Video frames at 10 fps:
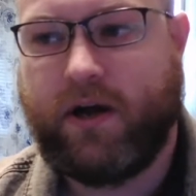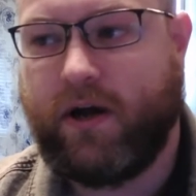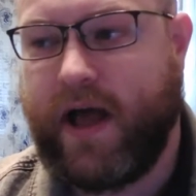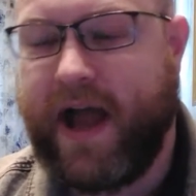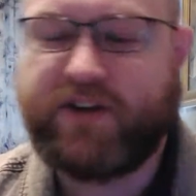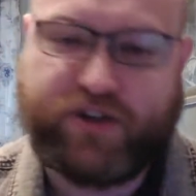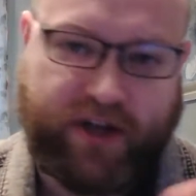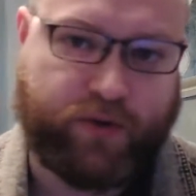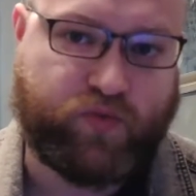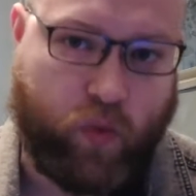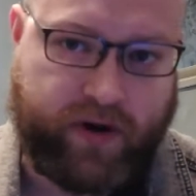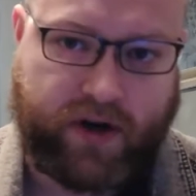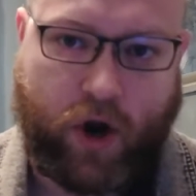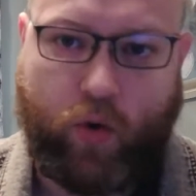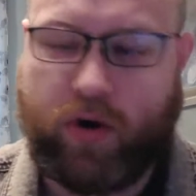actually it was one
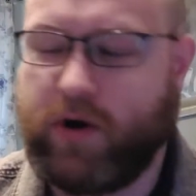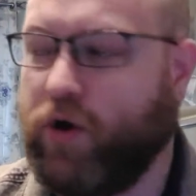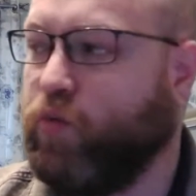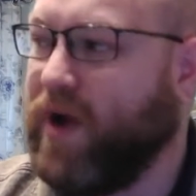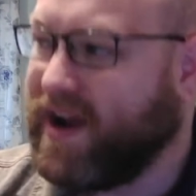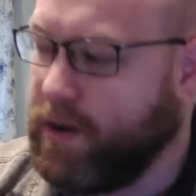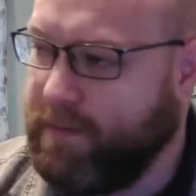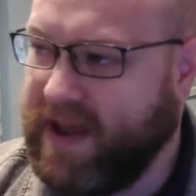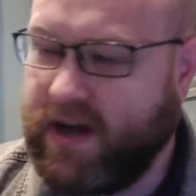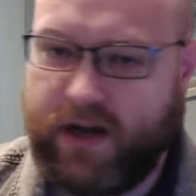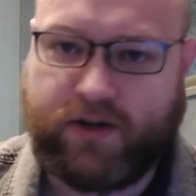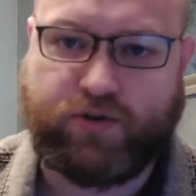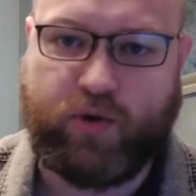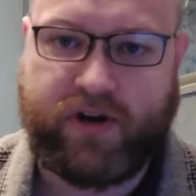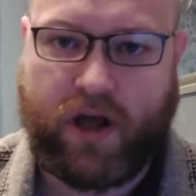coworker recommending
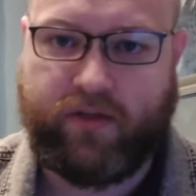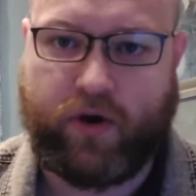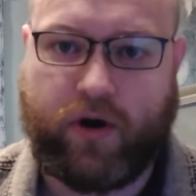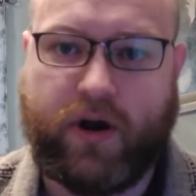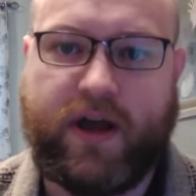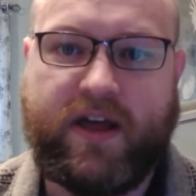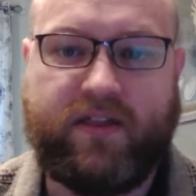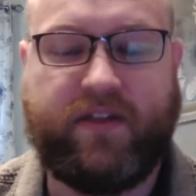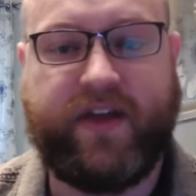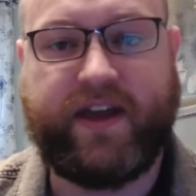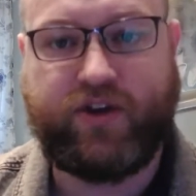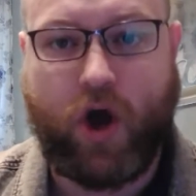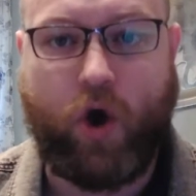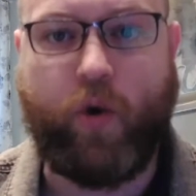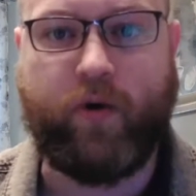to another that they
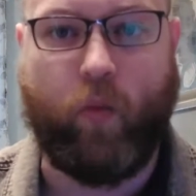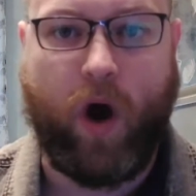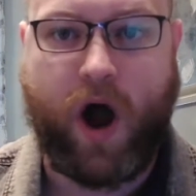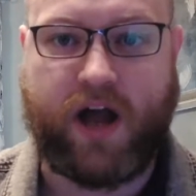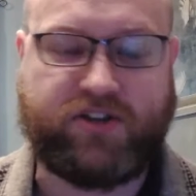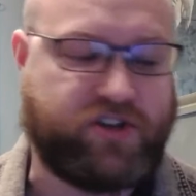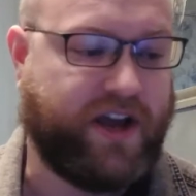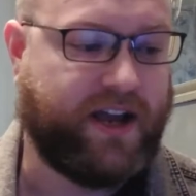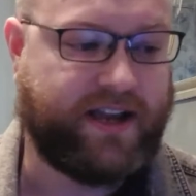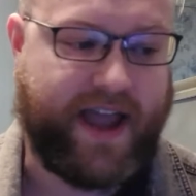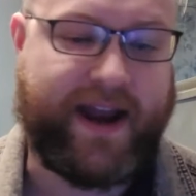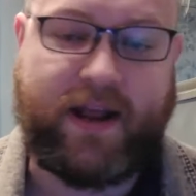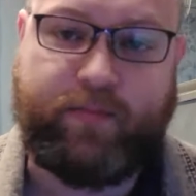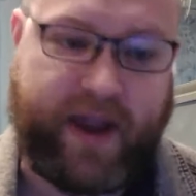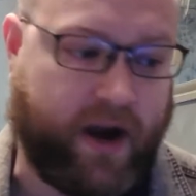go and watch
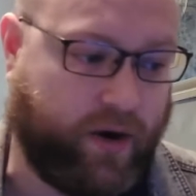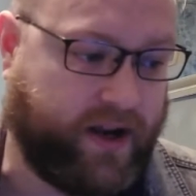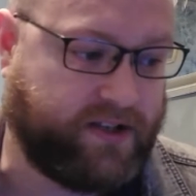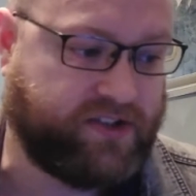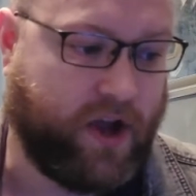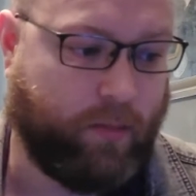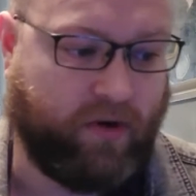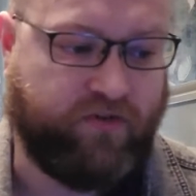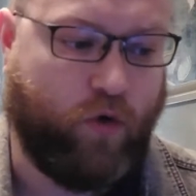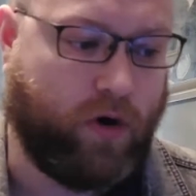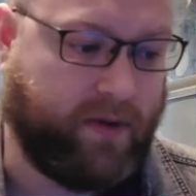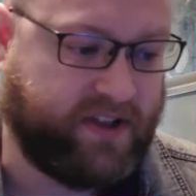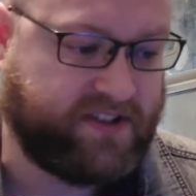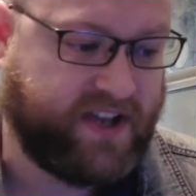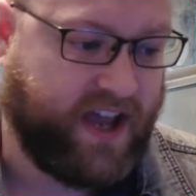Katy Perry's
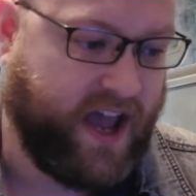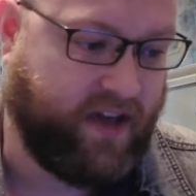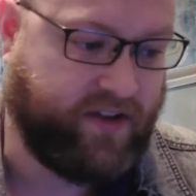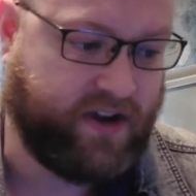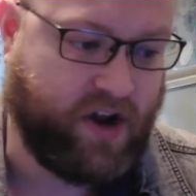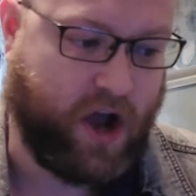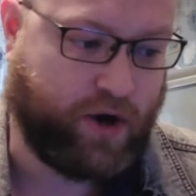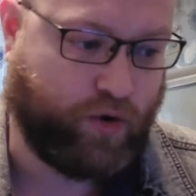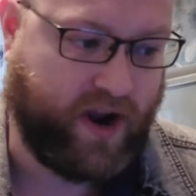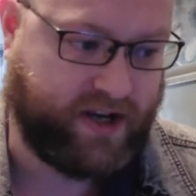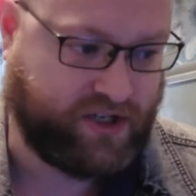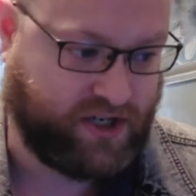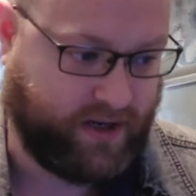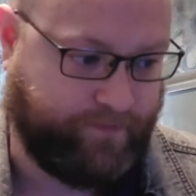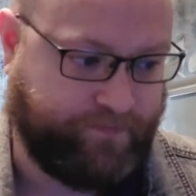performance at the
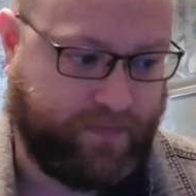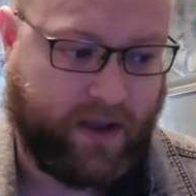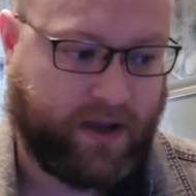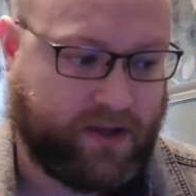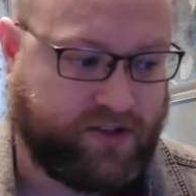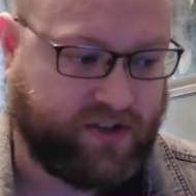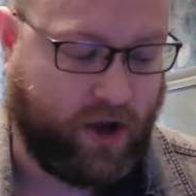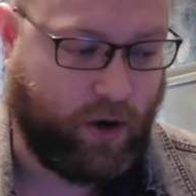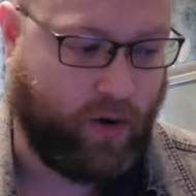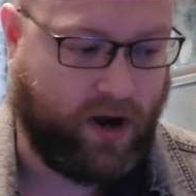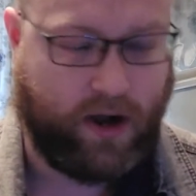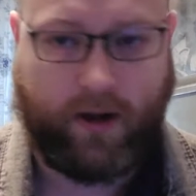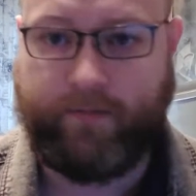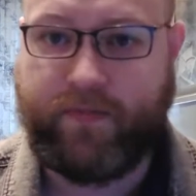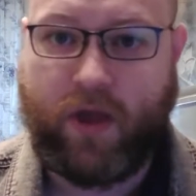inauguration. So
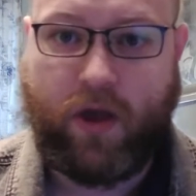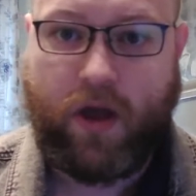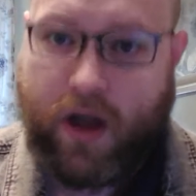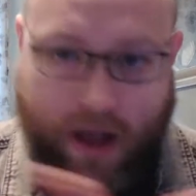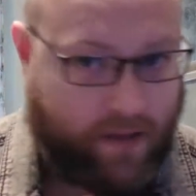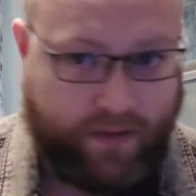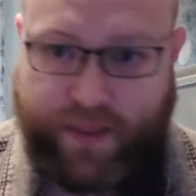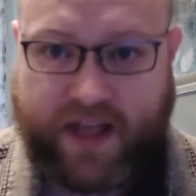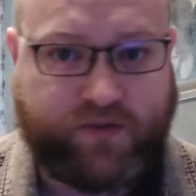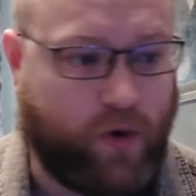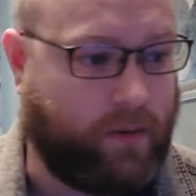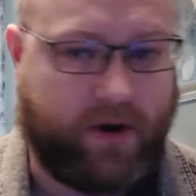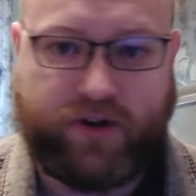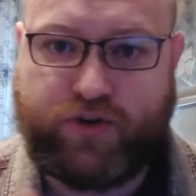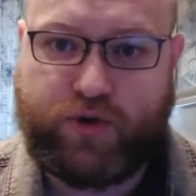um, that's what I'm
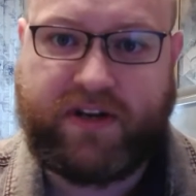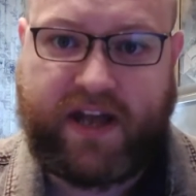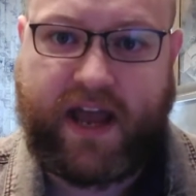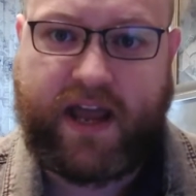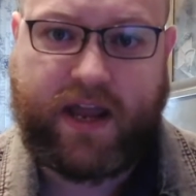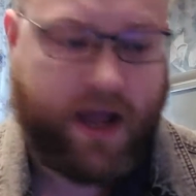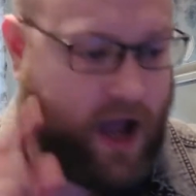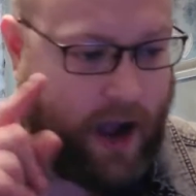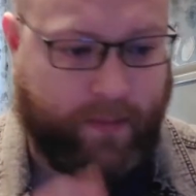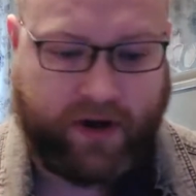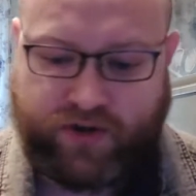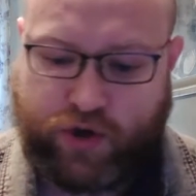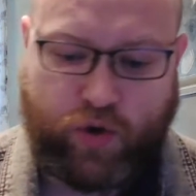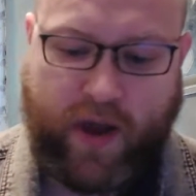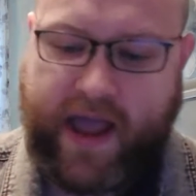going to do today. I'm going to
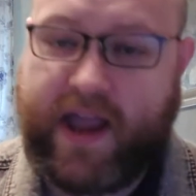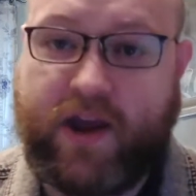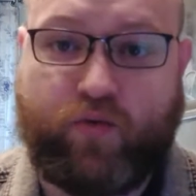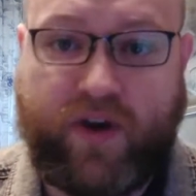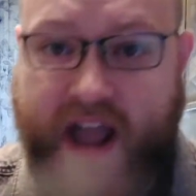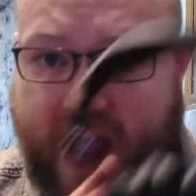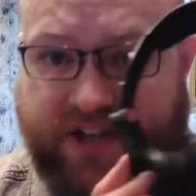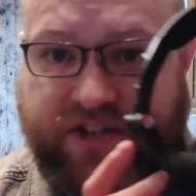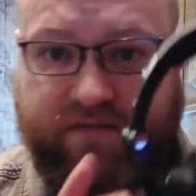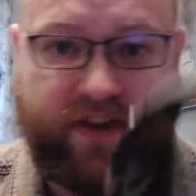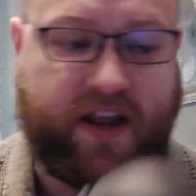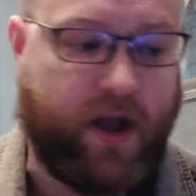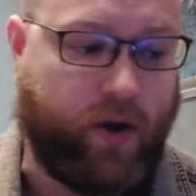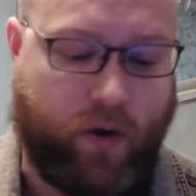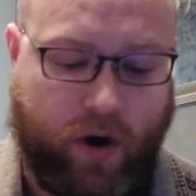do a reaction
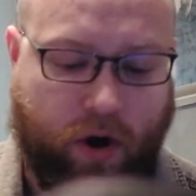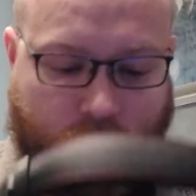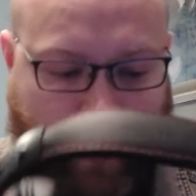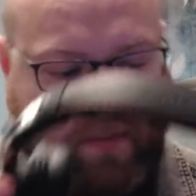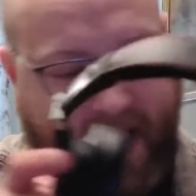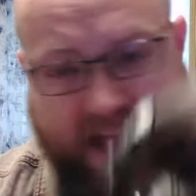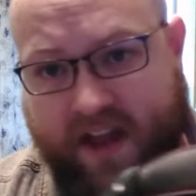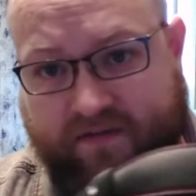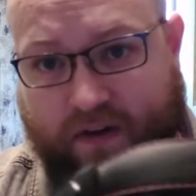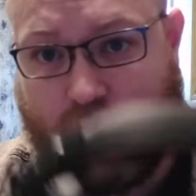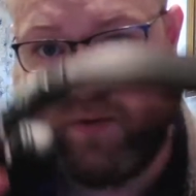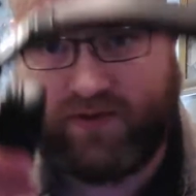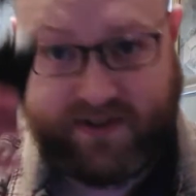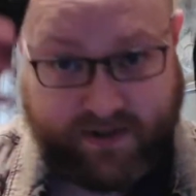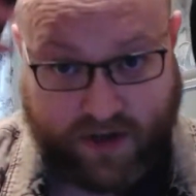video with my
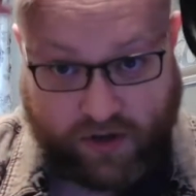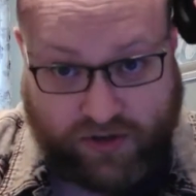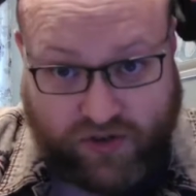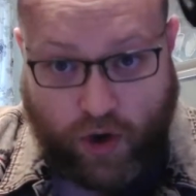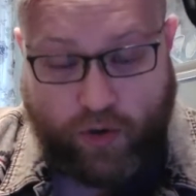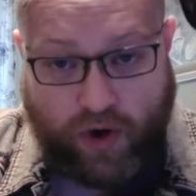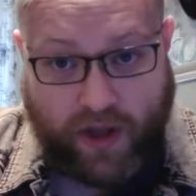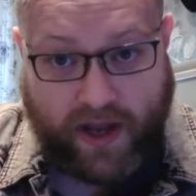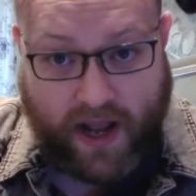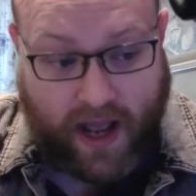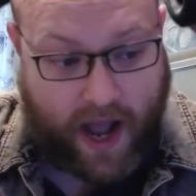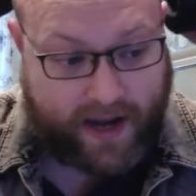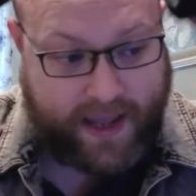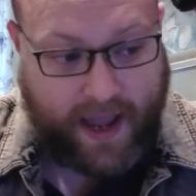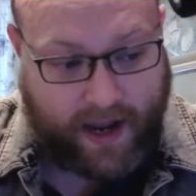headphones that are so good I
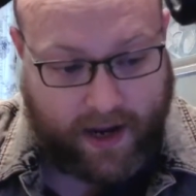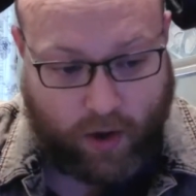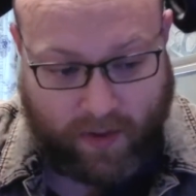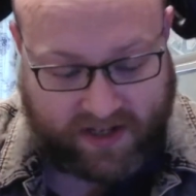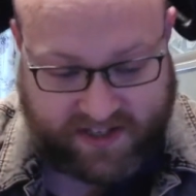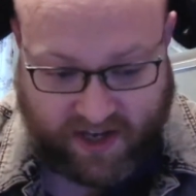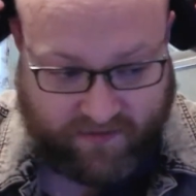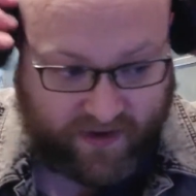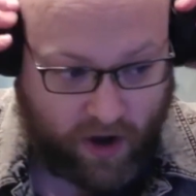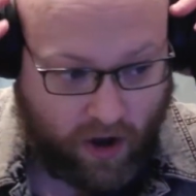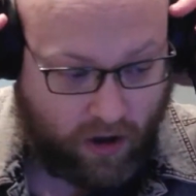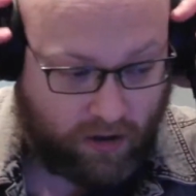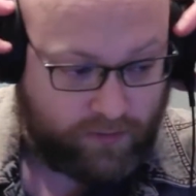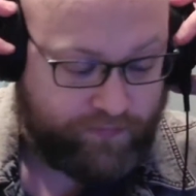can't hear myself at all.